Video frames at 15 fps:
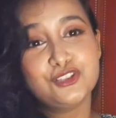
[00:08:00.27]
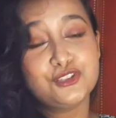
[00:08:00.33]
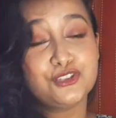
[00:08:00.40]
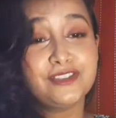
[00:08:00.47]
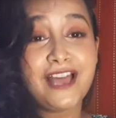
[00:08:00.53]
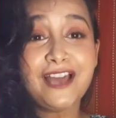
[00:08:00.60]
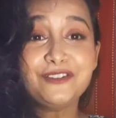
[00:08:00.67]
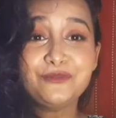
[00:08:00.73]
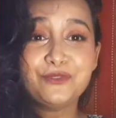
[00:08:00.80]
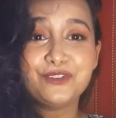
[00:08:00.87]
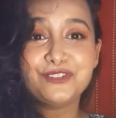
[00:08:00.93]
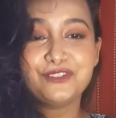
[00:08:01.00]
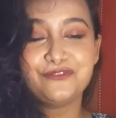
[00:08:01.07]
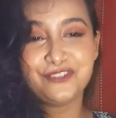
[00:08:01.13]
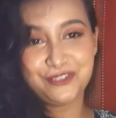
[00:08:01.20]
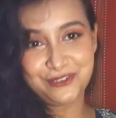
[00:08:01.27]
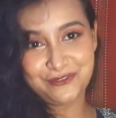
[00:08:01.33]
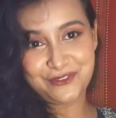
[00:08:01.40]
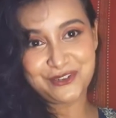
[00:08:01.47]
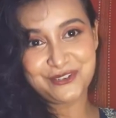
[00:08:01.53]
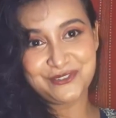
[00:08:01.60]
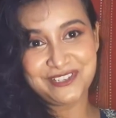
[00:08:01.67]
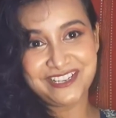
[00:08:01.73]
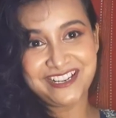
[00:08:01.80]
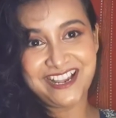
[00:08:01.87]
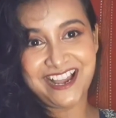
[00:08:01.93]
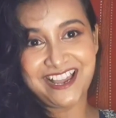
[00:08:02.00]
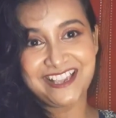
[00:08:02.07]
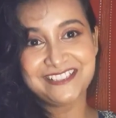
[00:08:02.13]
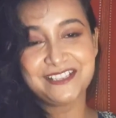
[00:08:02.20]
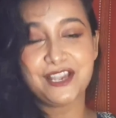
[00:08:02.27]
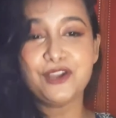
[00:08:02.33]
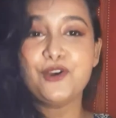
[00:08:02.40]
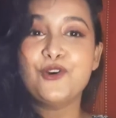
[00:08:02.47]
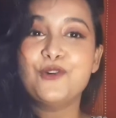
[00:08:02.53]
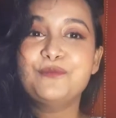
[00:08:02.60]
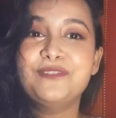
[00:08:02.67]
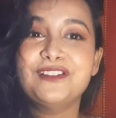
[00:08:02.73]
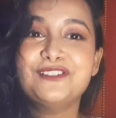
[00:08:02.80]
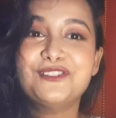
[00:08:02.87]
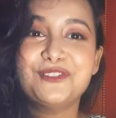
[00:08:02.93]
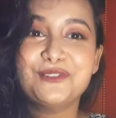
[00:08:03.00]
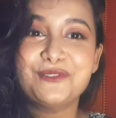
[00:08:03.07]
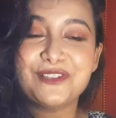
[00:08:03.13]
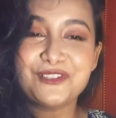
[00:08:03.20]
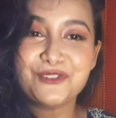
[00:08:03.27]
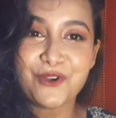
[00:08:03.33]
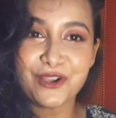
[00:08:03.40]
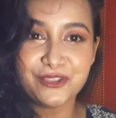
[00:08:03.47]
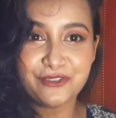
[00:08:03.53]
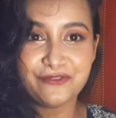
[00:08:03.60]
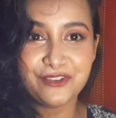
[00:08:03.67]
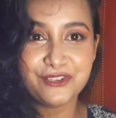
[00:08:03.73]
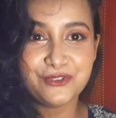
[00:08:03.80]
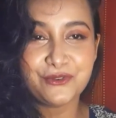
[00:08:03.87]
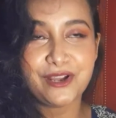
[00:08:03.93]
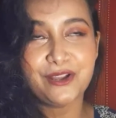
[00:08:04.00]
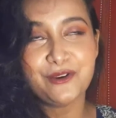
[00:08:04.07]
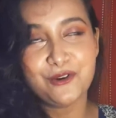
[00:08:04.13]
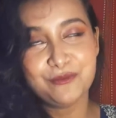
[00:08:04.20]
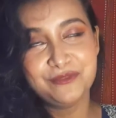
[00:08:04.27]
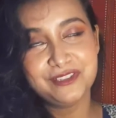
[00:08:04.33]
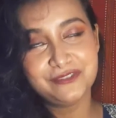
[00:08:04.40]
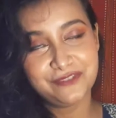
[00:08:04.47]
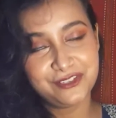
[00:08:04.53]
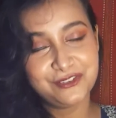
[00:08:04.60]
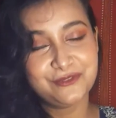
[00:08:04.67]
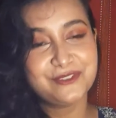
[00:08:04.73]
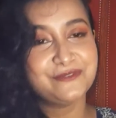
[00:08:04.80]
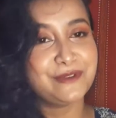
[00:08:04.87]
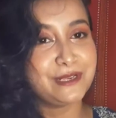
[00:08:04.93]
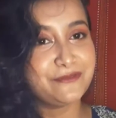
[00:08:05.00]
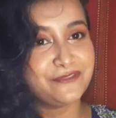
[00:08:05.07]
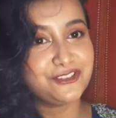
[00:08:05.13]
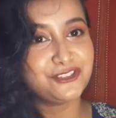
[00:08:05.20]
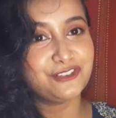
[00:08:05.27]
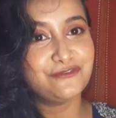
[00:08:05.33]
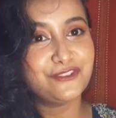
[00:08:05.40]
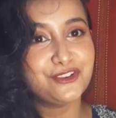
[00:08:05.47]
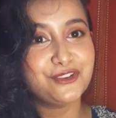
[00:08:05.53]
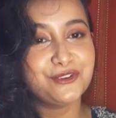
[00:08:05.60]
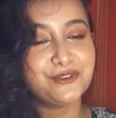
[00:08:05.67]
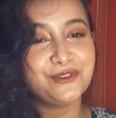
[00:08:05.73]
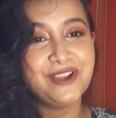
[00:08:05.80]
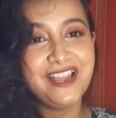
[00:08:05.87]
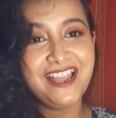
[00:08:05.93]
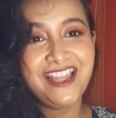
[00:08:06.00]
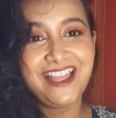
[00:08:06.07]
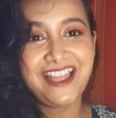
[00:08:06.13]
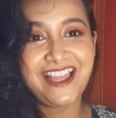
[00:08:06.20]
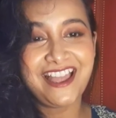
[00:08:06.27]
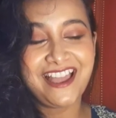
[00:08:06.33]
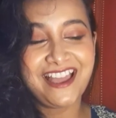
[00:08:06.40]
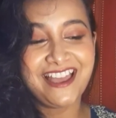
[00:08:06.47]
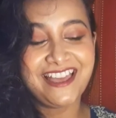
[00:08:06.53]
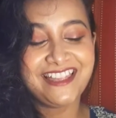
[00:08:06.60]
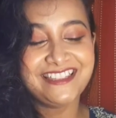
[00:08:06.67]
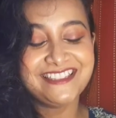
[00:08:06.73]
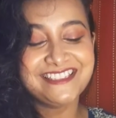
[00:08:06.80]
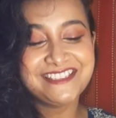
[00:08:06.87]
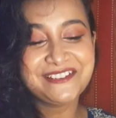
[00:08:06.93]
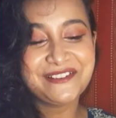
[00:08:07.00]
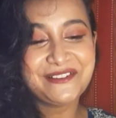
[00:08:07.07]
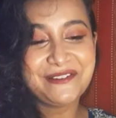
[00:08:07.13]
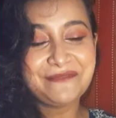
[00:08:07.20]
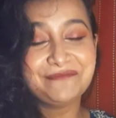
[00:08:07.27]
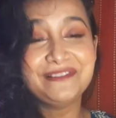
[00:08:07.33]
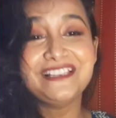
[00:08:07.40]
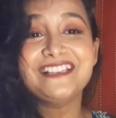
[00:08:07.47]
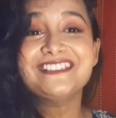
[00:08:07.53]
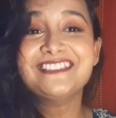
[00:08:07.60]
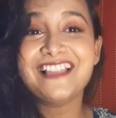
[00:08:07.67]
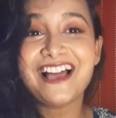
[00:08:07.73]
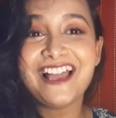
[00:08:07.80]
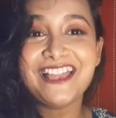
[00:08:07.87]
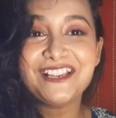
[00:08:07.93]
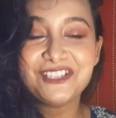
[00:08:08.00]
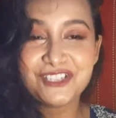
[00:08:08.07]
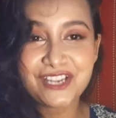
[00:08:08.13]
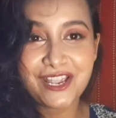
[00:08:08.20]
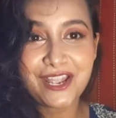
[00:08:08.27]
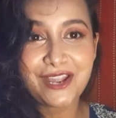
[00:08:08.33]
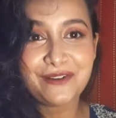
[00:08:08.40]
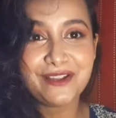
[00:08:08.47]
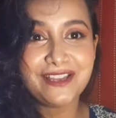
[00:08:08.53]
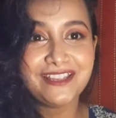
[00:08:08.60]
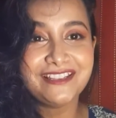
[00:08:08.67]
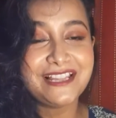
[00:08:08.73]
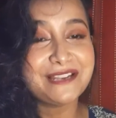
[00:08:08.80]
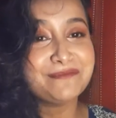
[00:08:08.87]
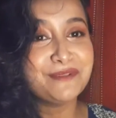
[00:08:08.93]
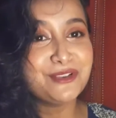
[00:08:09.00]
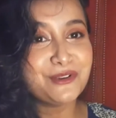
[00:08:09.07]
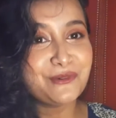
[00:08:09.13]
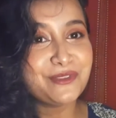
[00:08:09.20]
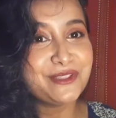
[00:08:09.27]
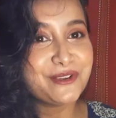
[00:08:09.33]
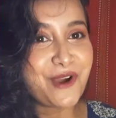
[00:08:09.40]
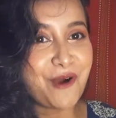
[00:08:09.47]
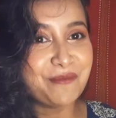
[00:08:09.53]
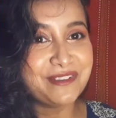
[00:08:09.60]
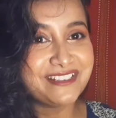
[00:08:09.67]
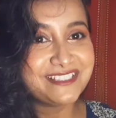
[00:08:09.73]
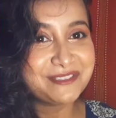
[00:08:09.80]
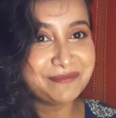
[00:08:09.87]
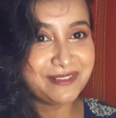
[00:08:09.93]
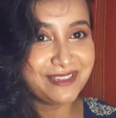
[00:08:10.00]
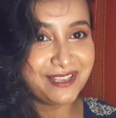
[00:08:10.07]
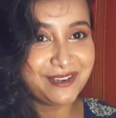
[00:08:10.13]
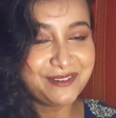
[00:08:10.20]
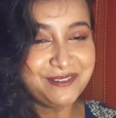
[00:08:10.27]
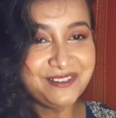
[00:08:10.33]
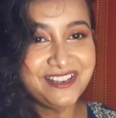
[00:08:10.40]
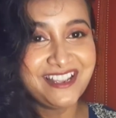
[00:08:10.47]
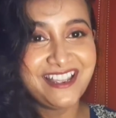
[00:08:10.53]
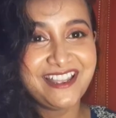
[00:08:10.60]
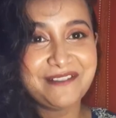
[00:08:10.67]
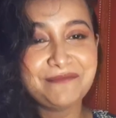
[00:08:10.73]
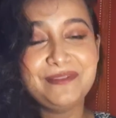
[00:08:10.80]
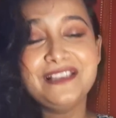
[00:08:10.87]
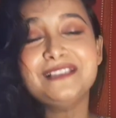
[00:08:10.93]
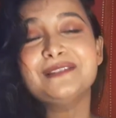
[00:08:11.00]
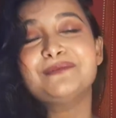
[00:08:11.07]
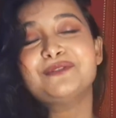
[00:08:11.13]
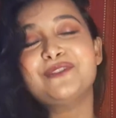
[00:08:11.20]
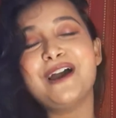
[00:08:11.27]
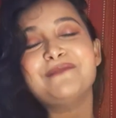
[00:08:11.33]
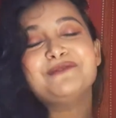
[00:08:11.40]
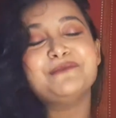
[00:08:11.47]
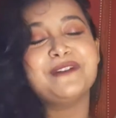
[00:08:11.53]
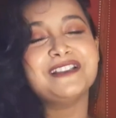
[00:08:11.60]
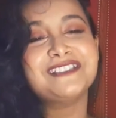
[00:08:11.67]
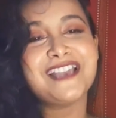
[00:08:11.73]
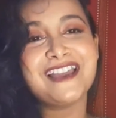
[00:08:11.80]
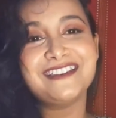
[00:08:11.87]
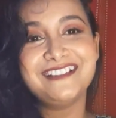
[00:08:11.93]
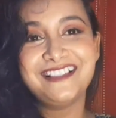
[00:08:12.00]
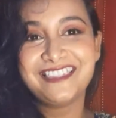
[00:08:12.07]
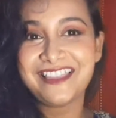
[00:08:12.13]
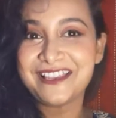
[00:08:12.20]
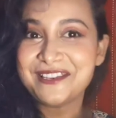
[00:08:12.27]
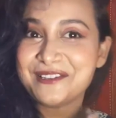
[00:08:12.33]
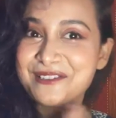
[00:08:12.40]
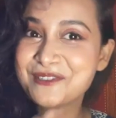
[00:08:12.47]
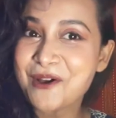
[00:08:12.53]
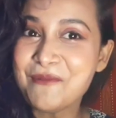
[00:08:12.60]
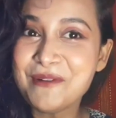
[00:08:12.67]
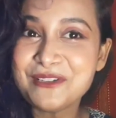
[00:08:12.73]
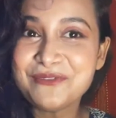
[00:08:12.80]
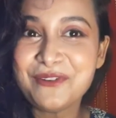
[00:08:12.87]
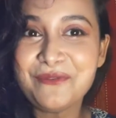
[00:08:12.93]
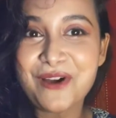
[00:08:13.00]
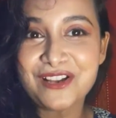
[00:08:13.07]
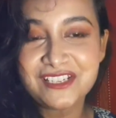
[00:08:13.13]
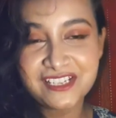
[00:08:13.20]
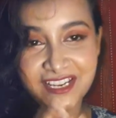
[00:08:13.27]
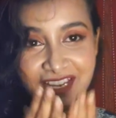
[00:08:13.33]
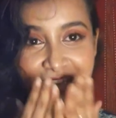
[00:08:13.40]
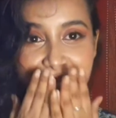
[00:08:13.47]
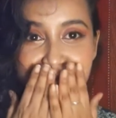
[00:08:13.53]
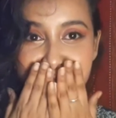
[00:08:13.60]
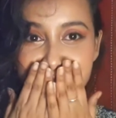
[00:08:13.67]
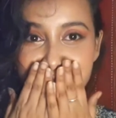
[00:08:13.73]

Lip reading: So that was the video for today, guys. I hope that you enjoyed the video. I hope this video is beneficial for you, and please like, share, and let me know in the comments below. Please subscribe to my channel. Thank you so much for watching.